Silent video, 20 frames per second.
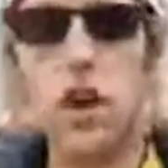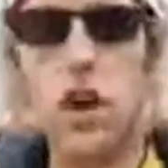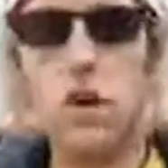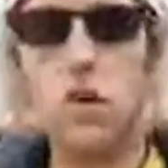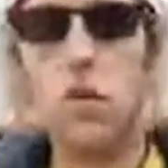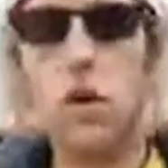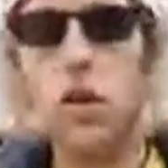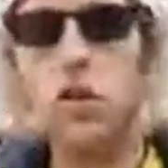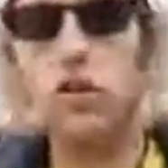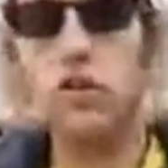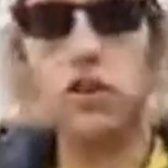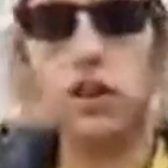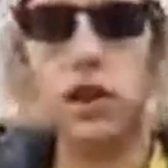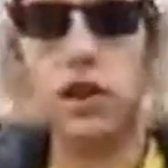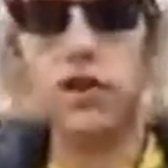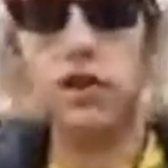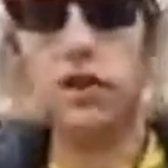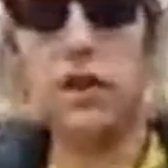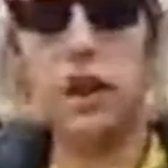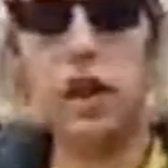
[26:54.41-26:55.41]
which
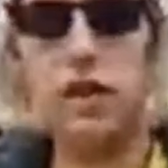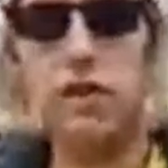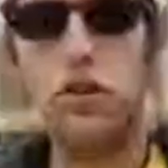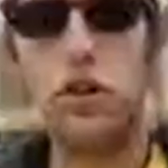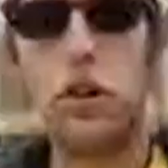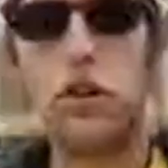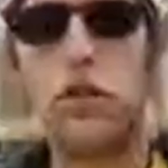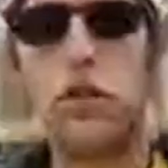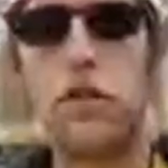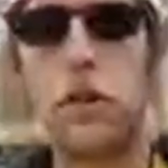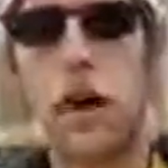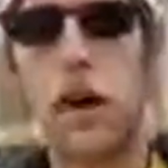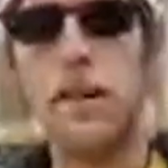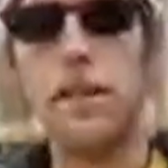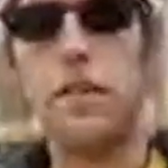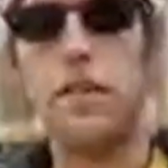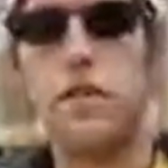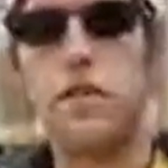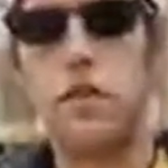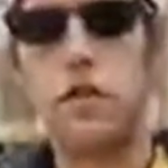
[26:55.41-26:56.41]
list they shall sign
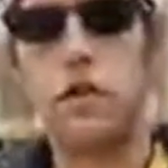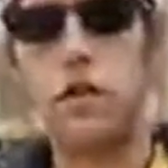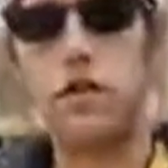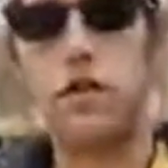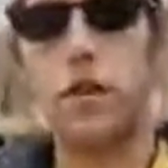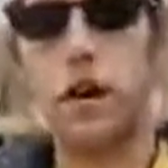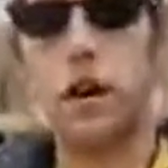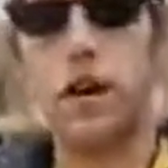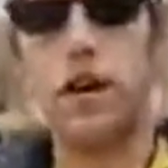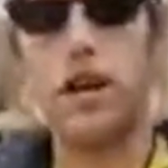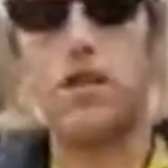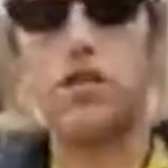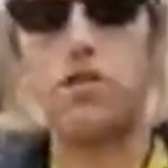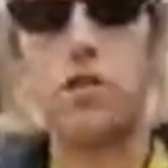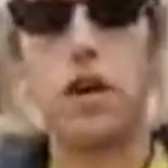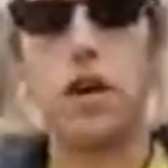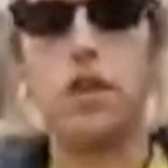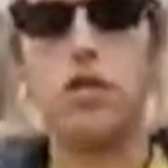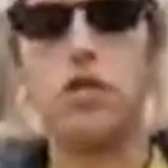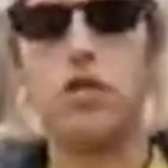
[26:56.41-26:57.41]
and certify and
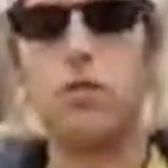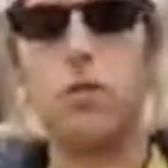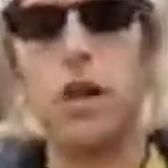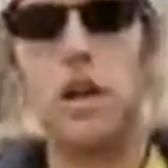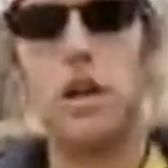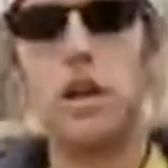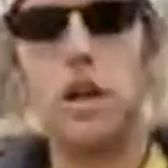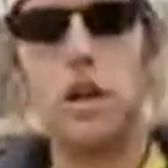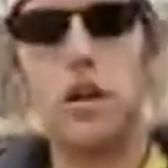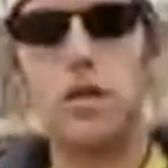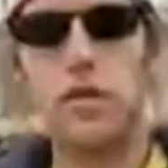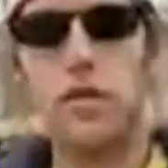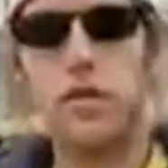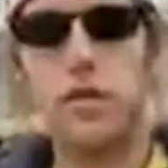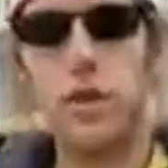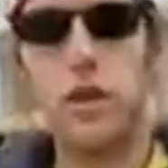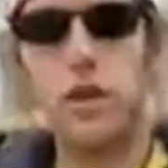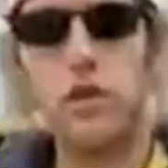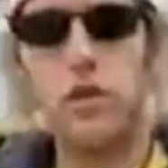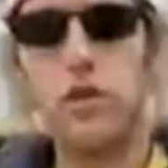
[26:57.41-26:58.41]
transmit,
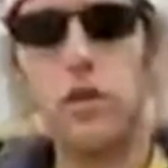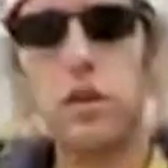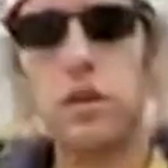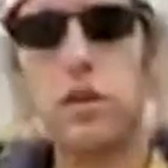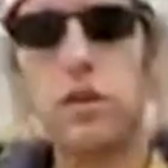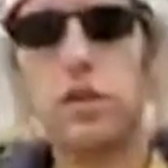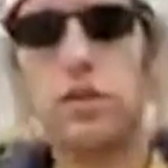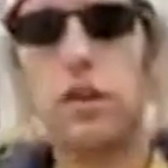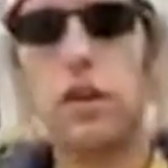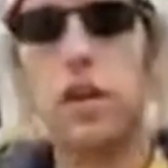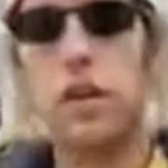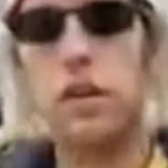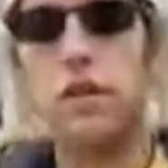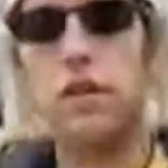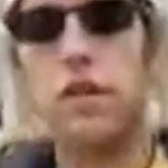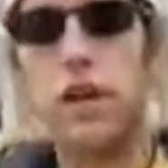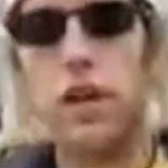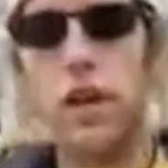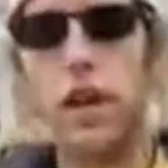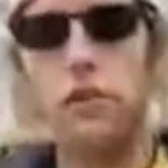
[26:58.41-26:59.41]
sealed to the seat of
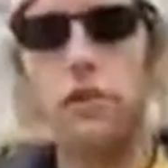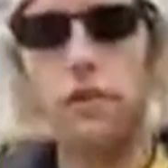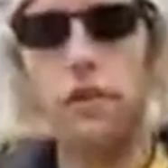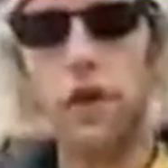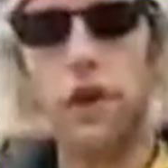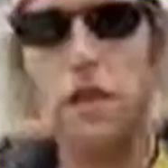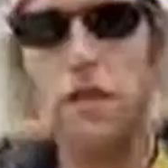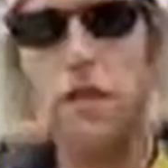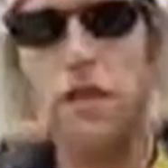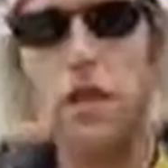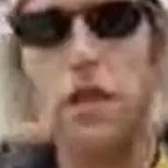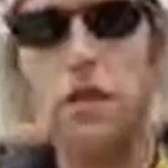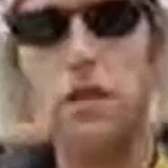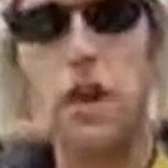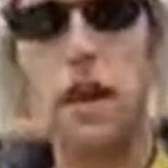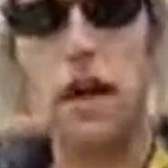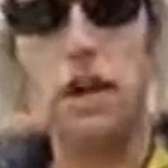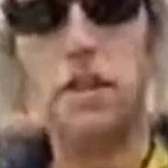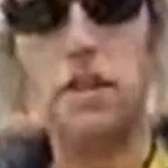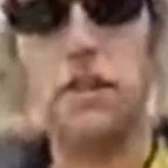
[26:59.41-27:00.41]
the government of the
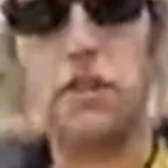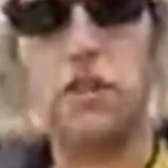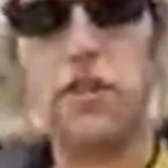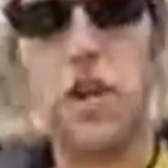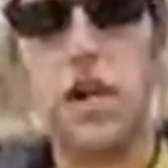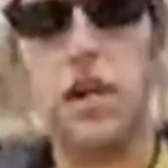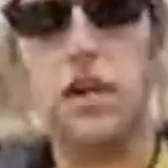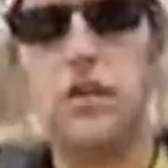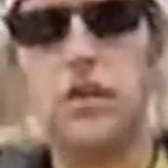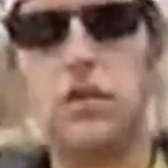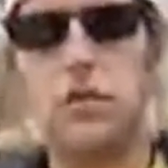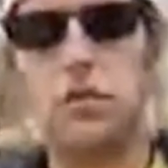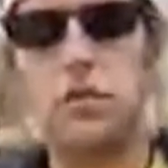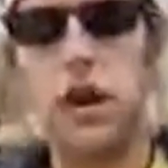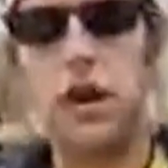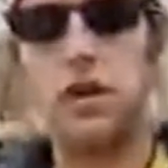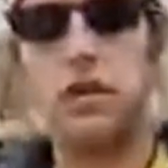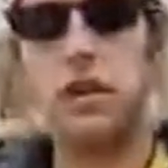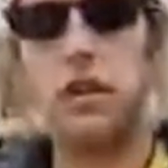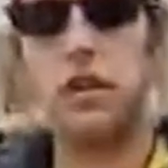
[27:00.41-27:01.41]
United States,
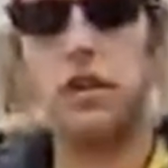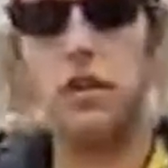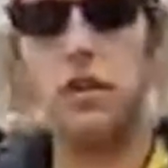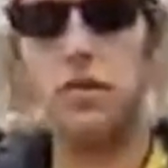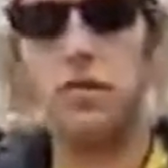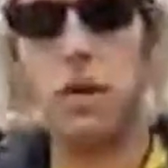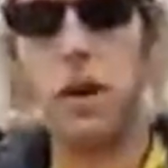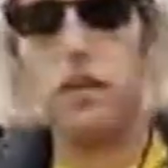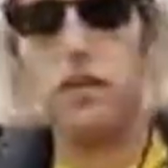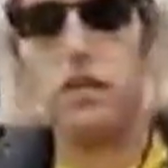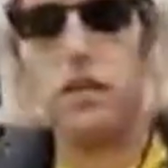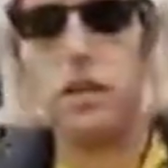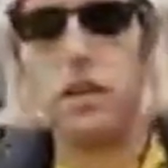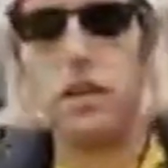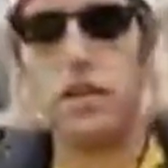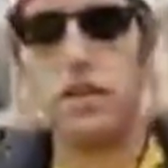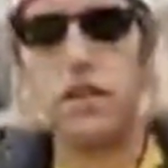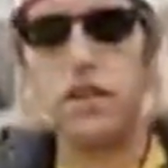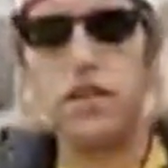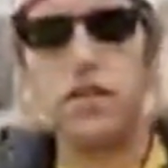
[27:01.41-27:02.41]
directed to the President
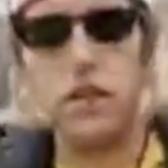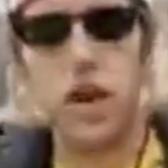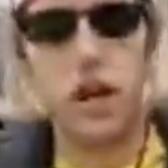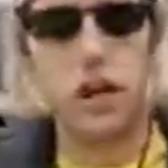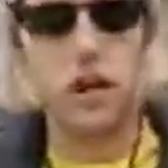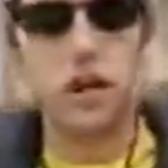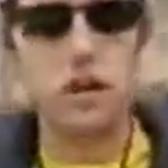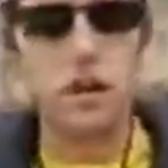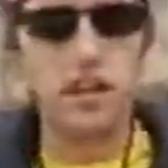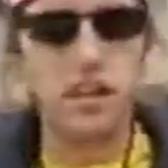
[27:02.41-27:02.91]
of the Senate.